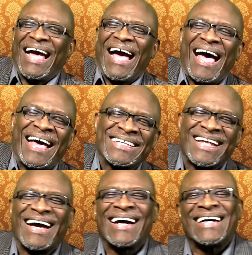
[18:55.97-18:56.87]
And
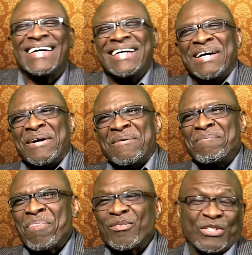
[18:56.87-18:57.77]

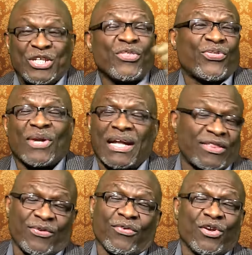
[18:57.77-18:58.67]
so she thought I'd
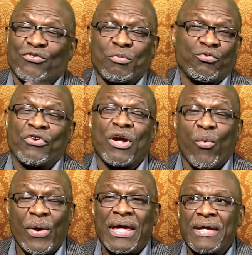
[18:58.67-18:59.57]
thrown the ring
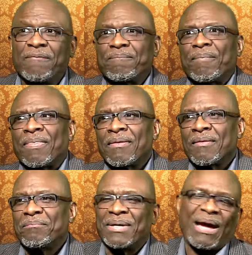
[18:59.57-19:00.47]
away.
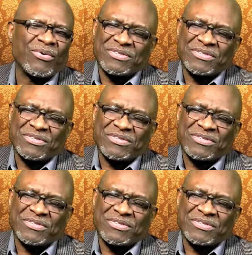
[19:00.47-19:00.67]
But I was